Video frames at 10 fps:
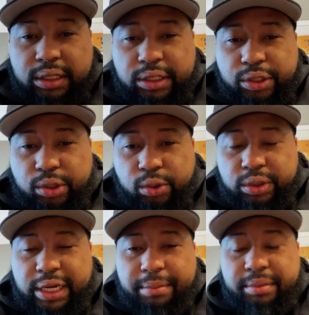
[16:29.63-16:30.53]
Is it
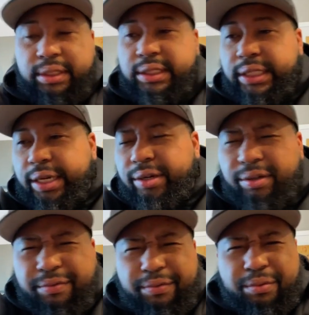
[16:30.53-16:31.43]
true that I'm
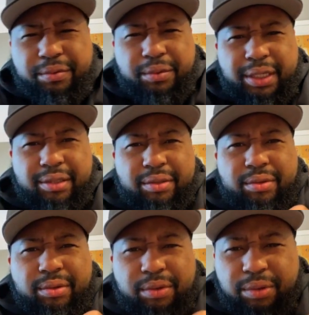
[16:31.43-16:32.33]
scared of what?
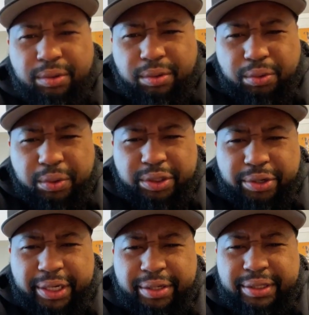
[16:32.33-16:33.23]

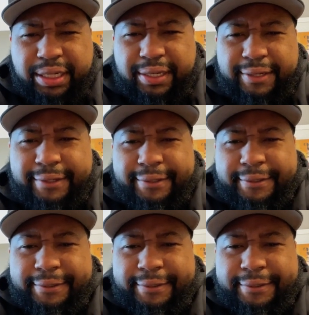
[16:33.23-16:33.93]
Which creator is that?